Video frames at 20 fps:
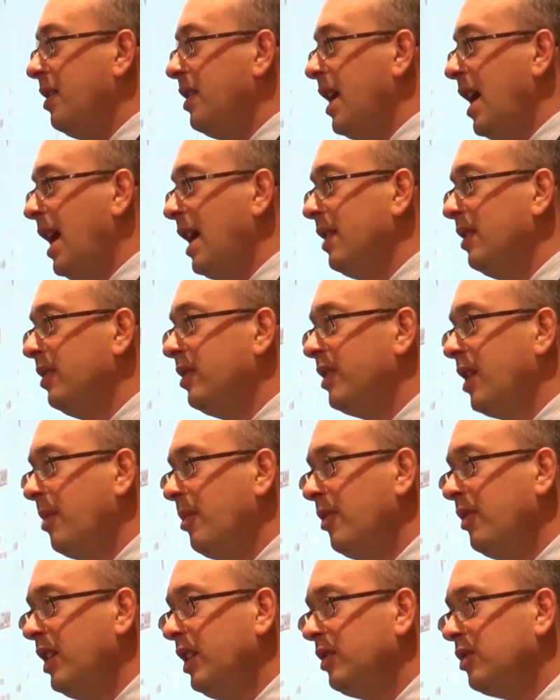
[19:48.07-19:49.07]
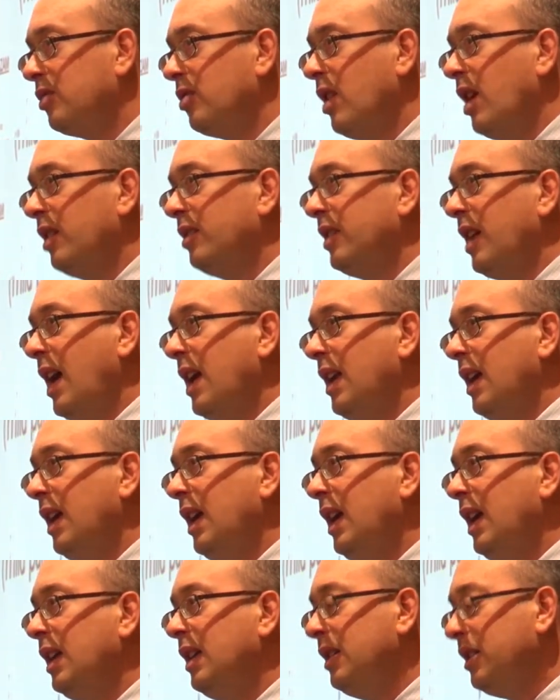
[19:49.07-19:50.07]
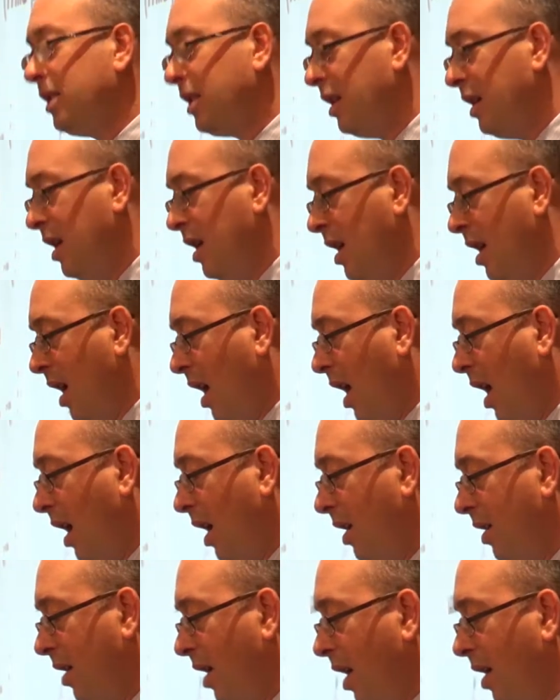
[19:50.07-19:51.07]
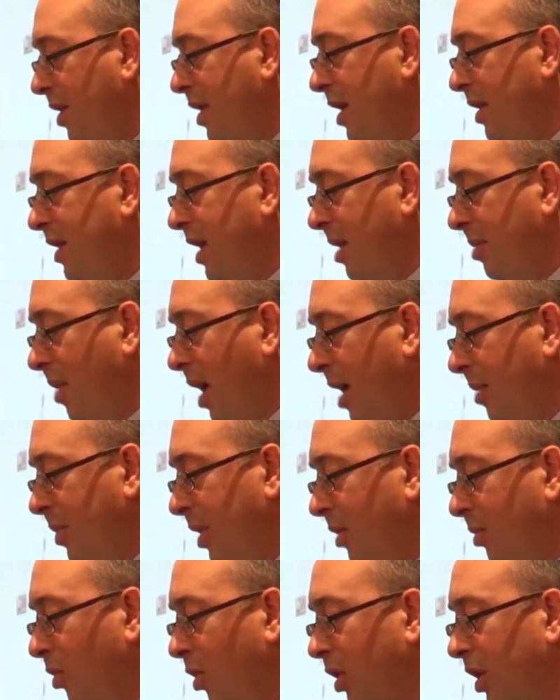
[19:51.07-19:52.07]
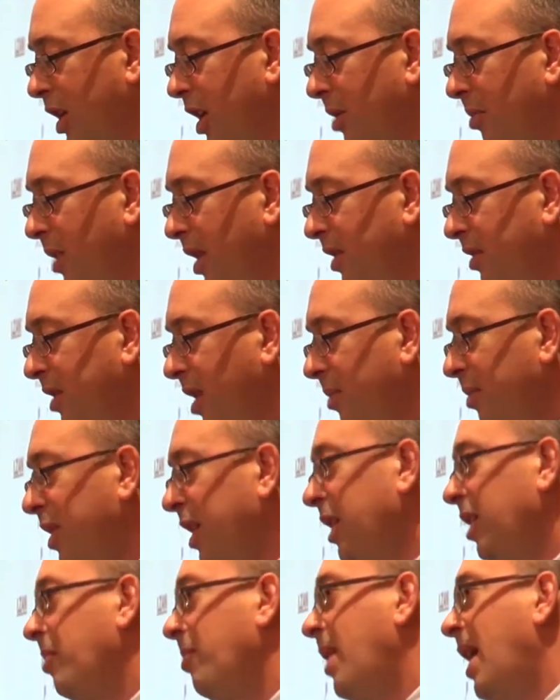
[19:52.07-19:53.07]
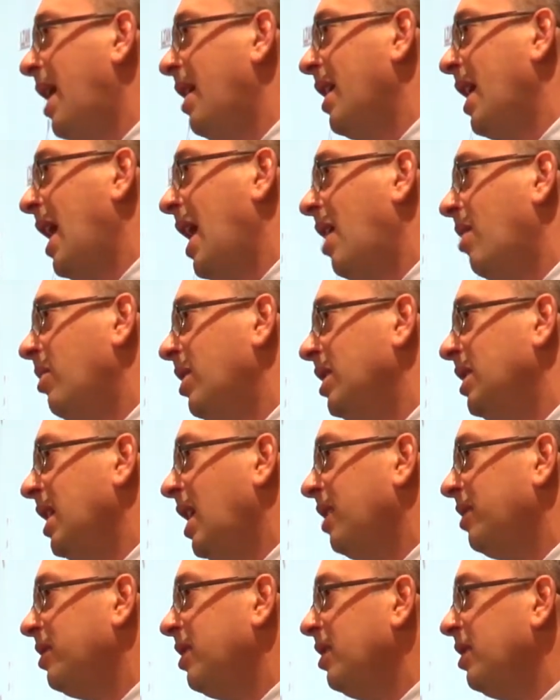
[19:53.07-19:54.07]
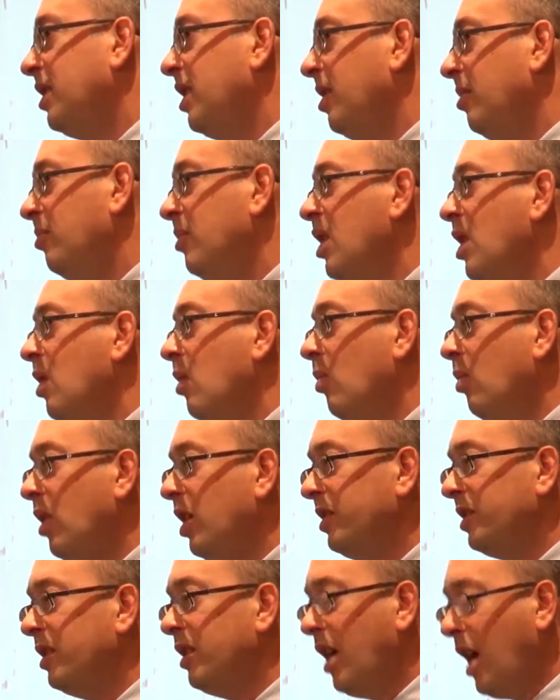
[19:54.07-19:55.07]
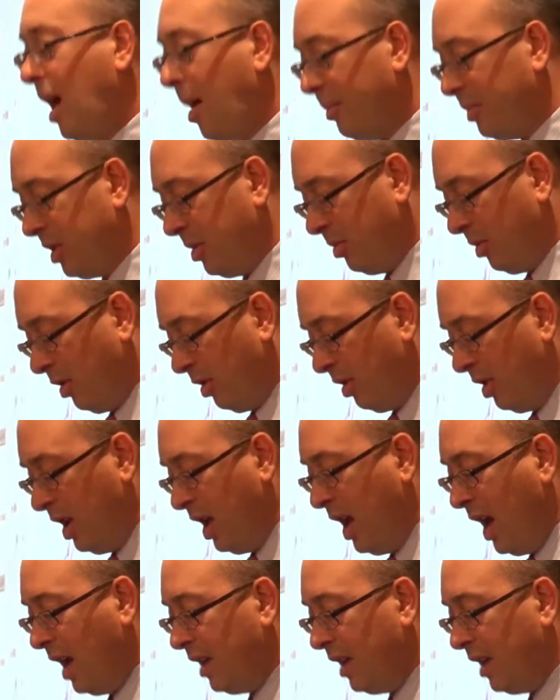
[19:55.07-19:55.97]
that some of these drugs had a hint uh, that they might be working, but something about how we tested them wasn't optimal.